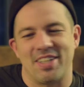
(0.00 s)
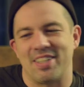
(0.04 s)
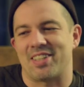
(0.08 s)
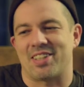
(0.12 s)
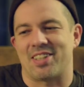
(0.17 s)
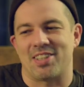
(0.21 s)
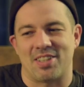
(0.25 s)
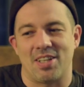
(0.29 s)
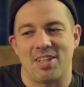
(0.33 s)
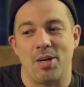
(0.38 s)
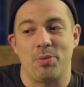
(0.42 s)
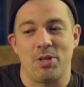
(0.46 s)
us,
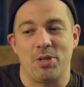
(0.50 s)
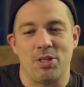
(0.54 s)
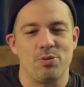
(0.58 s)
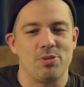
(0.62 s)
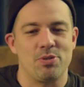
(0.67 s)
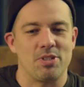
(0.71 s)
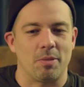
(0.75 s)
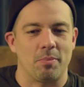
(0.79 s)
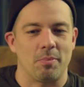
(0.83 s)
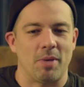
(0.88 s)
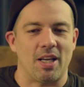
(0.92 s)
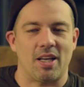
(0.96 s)
because they were
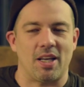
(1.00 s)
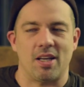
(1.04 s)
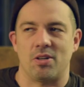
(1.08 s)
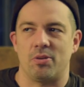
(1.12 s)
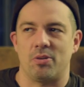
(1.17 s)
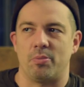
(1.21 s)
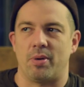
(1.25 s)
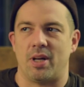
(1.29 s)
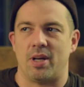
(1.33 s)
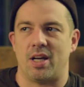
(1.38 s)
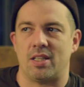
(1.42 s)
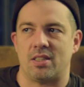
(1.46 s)
using my
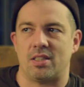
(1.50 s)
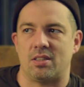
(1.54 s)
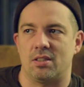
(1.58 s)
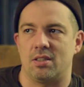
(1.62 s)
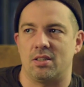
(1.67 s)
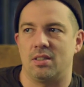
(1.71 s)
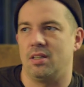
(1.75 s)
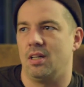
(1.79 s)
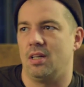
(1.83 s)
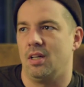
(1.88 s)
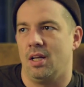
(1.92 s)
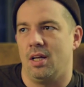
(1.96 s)
ghetto
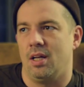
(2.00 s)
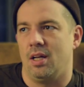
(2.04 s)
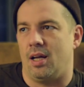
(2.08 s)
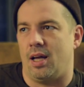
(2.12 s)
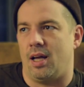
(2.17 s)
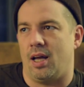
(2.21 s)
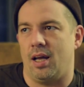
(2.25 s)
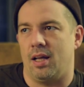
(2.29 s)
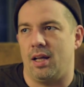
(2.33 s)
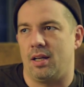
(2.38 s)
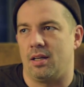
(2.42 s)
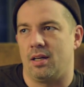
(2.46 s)
blaster.
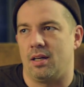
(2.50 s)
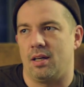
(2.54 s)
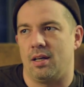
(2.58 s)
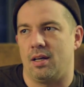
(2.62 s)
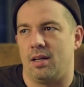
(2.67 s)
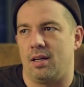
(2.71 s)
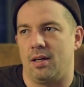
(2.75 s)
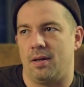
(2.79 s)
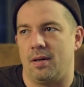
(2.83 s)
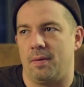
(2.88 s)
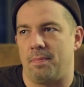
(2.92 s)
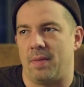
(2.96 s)
And
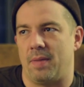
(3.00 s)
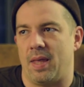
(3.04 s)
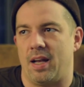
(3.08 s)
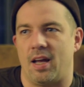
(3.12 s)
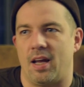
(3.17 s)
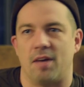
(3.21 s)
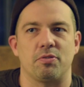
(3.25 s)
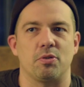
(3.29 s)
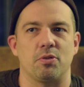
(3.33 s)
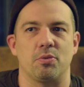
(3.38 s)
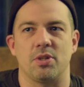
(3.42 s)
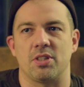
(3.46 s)

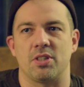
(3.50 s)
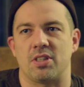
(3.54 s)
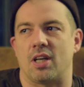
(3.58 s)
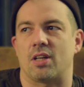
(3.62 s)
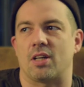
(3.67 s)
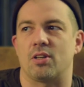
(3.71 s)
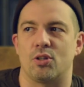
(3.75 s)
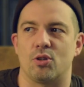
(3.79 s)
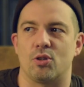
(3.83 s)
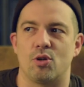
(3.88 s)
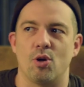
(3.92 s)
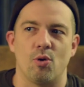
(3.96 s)
afterwards I
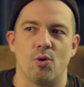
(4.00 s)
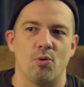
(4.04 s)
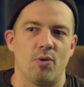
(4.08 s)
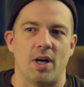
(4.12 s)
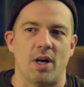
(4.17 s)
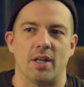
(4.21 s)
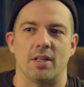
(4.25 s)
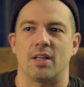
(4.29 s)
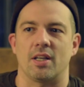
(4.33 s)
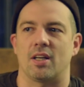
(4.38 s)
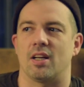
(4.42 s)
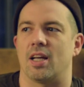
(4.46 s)
could go
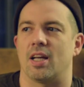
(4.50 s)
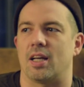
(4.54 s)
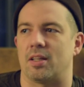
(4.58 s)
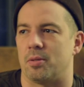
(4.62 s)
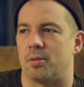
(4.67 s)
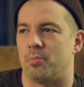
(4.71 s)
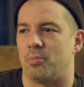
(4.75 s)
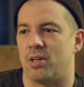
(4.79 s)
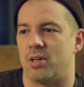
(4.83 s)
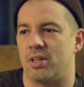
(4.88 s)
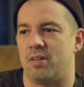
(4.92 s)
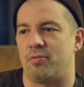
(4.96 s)
around and collect
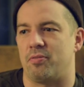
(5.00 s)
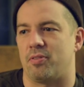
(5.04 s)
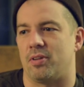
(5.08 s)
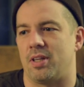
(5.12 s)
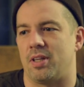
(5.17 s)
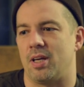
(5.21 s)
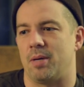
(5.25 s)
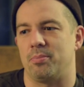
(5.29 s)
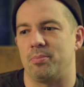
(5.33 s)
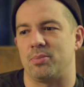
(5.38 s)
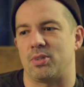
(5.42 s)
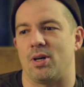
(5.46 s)
the money for
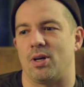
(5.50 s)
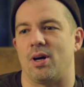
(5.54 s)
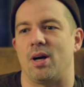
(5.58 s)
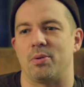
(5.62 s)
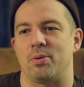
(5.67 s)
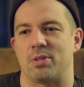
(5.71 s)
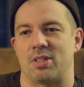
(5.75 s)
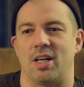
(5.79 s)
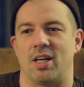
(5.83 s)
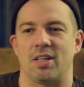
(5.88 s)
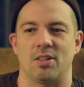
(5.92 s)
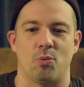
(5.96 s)
them. So I
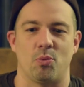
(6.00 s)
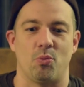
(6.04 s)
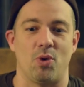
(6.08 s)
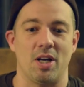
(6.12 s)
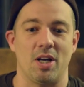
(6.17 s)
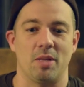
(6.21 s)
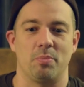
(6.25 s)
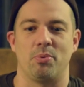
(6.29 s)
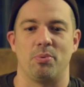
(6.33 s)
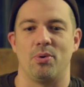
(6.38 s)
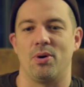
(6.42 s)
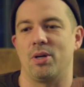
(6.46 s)
was like the
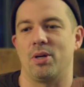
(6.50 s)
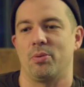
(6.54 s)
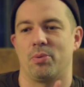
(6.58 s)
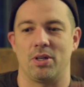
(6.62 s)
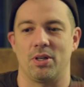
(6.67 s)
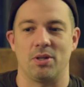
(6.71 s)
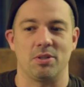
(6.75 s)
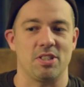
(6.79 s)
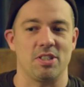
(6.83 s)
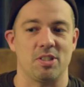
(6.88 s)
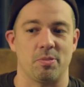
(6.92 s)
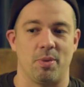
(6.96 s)
white boy with
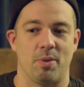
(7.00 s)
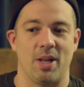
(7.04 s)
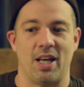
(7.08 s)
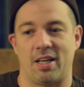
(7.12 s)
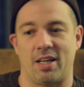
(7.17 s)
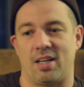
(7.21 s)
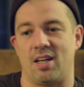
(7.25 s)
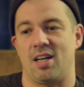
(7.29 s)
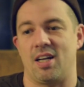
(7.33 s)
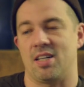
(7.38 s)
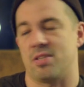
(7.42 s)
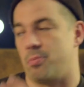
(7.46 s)
all these
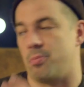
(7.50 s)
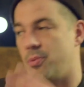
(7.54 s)
black guys